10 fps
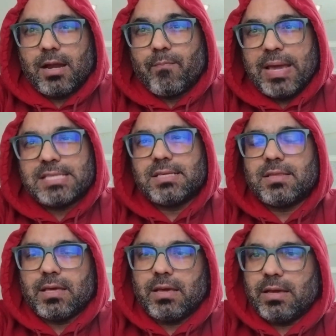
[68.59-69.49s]
an
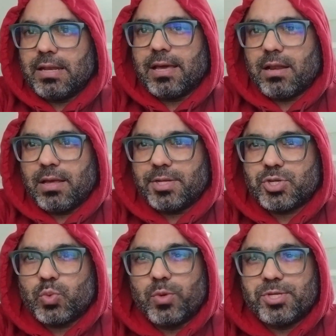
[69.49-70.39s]
amazing thing in English,